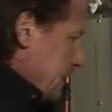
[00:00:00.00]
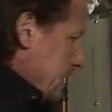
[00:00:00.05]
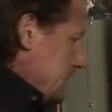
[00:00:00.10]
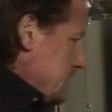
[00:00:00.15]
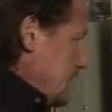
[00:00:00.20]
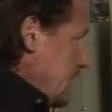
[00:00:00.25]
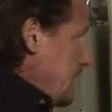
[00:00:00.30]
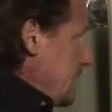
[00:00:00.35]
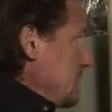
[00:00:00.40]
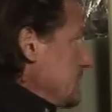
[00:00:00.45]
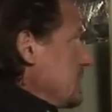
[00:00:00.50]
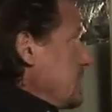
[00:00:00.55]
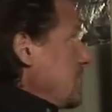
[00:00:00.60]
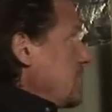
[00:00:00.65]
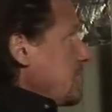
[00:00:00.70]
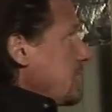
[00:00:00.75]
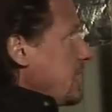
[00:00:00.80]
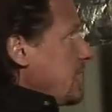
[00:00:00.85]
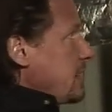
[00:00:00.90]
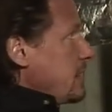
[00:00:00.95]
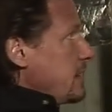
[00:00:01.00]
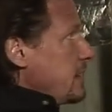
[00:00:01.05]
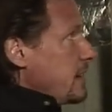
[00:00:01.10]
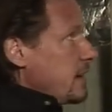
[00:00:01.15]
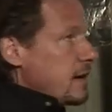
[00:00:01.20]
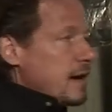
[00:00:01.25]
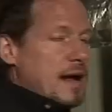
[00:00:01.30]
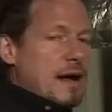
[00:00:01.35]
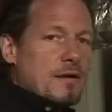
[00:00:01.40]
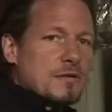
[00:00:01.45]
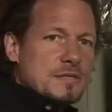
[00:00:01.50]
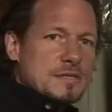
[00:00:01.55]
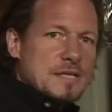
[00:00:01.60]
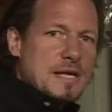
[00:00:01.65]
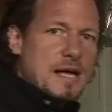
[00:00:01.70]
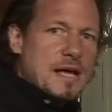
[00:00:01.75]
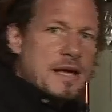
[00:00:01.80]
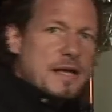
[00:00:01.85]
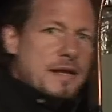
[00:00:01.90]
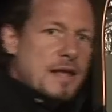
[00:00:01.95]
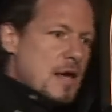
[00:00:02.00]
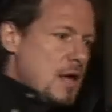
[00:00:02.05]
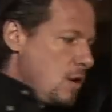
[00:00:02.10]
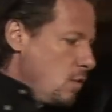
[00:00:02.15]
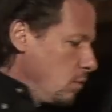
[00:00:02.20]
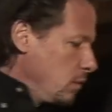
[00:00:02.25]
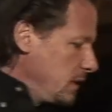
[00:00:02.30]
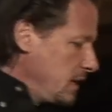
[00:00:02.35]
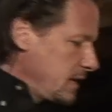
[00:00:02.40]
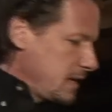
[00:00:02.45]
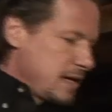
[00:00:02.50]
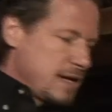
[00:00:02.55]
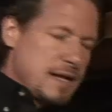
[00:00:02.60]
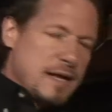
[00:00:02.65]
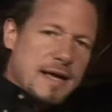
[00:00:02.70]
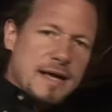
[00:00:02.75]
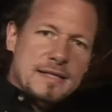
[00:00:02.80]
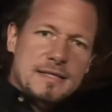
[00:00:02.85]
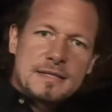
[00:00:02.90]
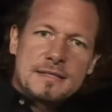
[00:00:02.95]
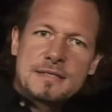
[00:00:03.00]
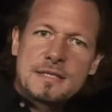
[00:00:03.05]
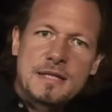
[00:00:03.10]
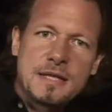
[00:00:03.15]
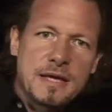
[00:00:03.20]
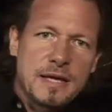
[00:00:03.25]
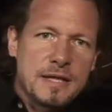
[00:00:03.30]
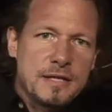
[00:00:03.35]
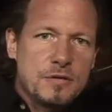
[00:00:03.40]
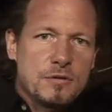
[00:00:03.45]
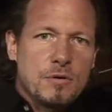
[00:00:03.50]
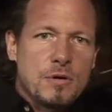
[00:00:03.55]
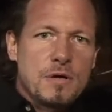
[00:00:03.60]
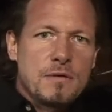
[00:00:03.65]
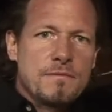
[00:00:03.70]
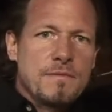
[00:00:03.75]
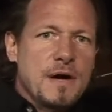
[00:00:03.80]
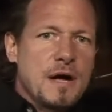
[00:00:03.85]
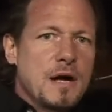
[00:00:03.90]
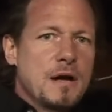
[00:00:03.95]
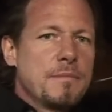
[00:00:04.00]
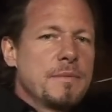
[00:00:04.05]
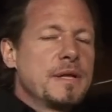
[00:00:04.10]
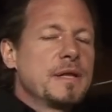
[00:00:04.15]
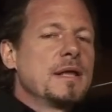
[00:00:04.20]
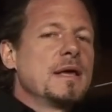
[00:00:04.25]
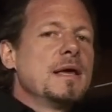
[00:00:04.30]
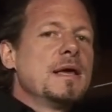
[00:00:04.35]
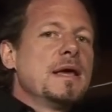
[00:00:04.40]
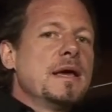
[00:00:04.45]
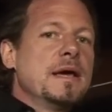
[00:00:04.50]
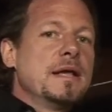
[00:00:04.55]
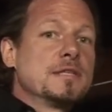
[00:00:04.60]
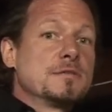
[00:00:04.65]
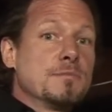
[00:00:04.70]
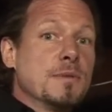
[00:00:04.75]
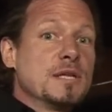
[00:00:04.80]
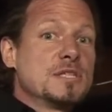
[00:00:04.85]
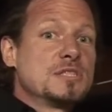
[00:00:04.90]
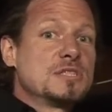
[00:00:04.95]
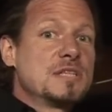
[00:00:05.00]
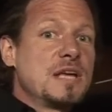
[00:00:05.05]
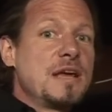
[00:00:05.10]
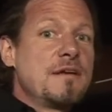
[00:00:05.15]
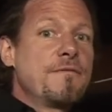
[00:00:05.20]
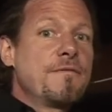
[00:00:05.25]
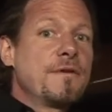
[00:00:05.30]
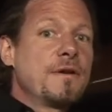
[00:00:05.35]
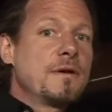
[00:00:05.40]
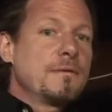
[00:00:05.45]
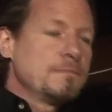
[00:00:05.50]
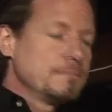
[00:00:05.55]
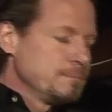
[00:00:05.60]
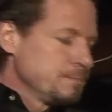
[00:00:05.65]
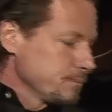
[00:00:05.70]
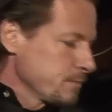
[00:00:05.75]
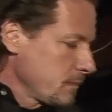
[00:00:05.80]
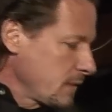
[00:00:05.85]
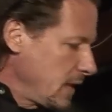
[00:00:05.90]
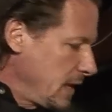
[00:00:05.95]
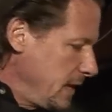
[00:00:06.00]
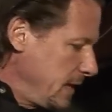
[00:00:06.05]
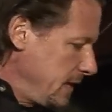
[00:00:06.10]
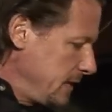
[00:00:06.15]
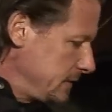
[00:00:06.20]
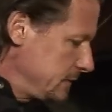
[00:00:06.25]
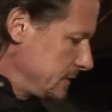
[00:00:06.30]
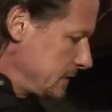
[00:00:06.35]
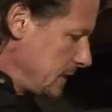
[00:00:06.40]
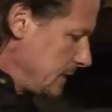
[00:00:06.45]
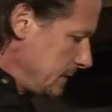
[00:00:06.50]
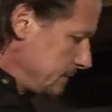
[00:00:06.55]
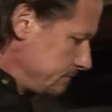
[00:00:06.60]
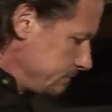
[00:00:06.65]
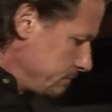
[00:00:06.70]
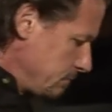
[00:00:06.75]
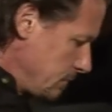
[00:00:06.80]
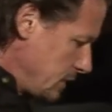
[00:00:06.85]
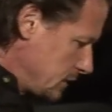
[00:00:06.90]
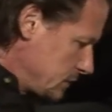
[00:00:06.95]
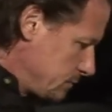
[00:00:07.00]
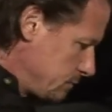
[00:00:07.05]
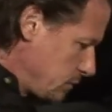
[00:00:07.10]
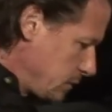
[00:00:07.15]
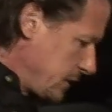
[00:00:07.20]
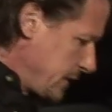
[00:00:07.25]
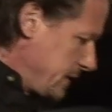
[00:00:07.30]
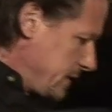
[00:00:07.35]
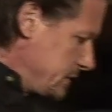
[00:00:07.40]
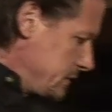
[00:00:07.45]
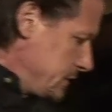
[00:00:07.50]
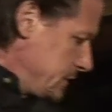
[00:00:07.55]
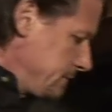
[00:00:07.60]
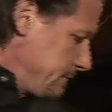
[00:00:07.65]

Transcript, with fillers: intake, dedicated air outside. We're not connected to the indoor environment. It's much safer and um, much more energy